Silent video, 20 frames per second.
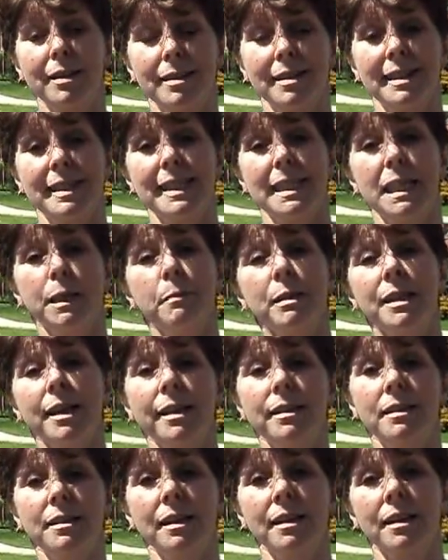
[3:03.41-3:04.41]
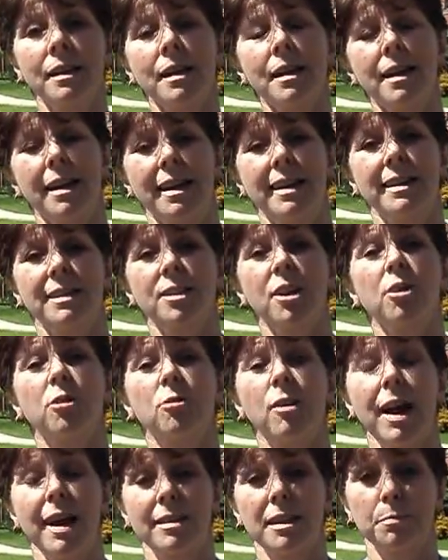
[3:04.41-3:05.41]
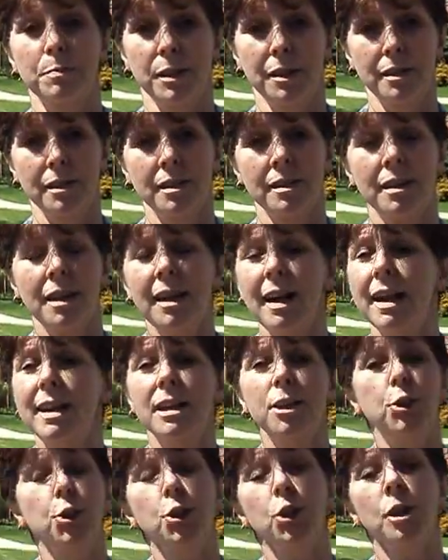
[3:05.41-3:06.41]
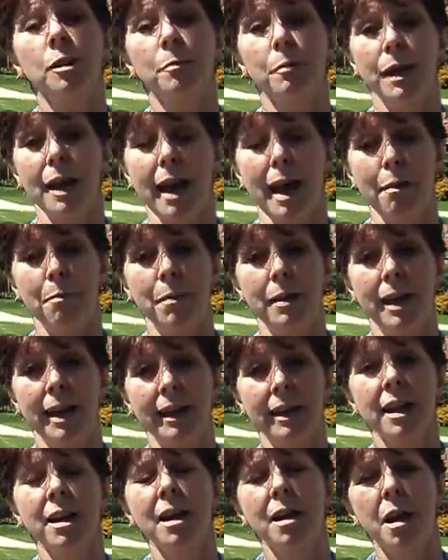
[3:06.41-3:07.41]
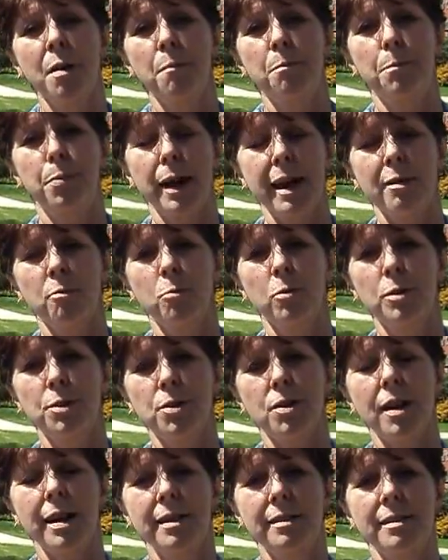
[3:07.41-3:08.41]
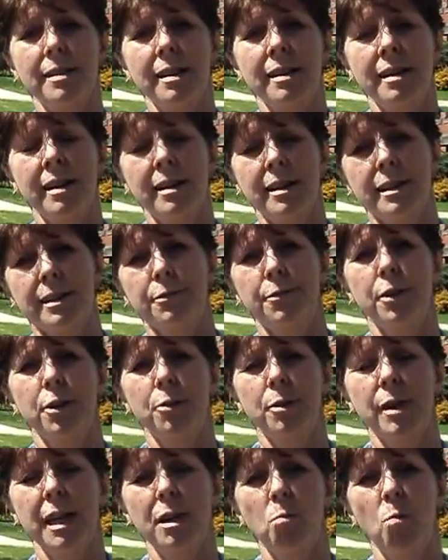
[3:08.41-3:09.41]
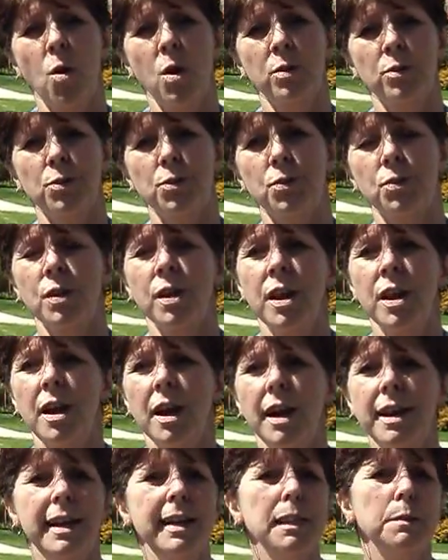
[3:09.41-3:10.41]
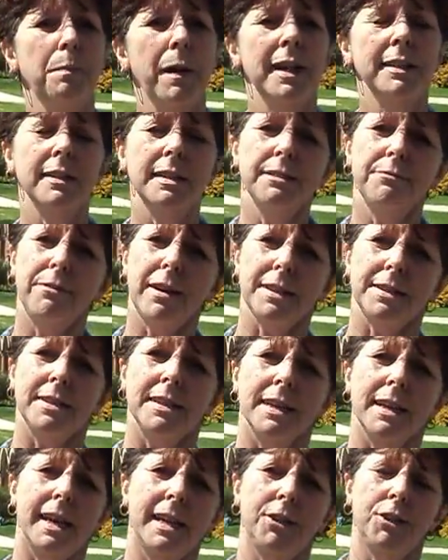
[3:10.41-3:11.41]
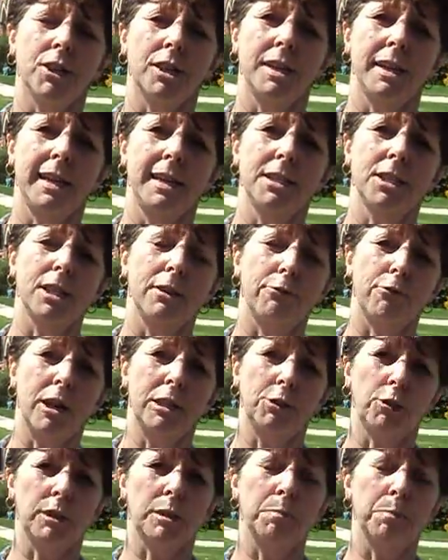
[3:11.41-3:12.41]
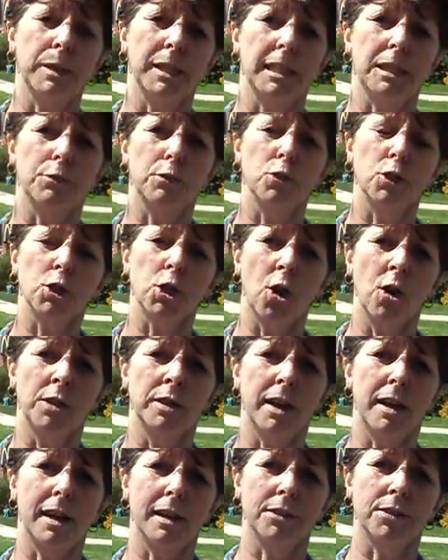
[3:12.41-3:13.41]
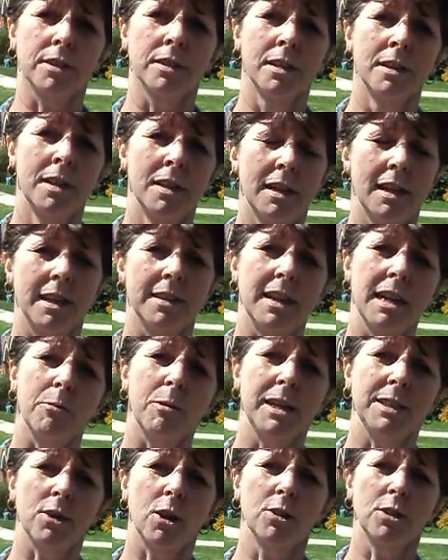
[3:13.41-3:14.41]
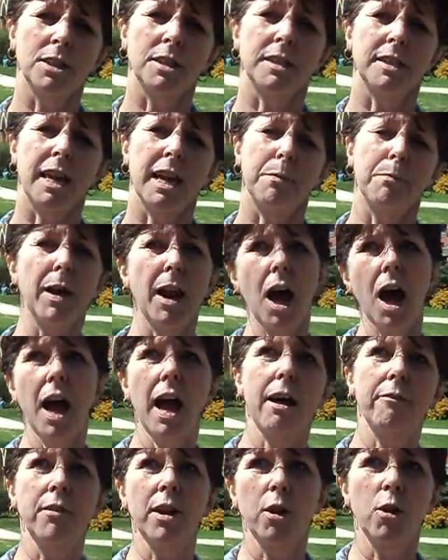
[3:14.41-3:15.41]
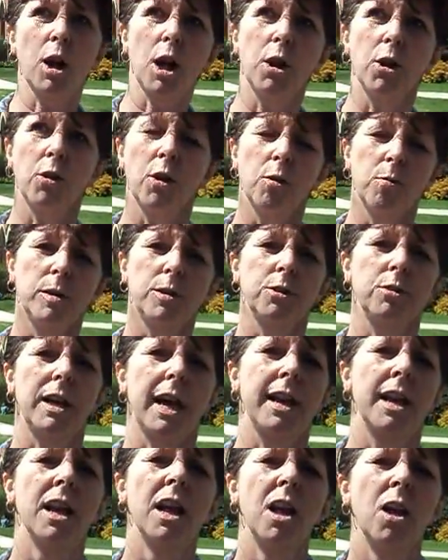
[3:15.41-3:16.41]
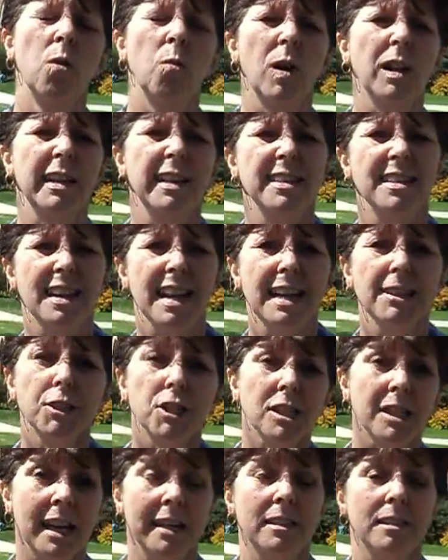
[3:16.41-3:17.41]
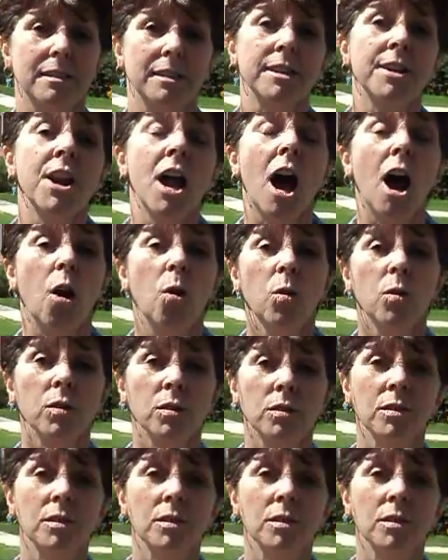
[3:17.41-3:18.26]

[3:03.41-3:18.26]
It's intimidating and it's harassment, and it shouldn't be happening. Brad Woodside said in an interview he wants an independent investigation into the Fredericton Police Force conduct, and then he went on to say, but I have no clue who would do that. Well, he's legislated to know.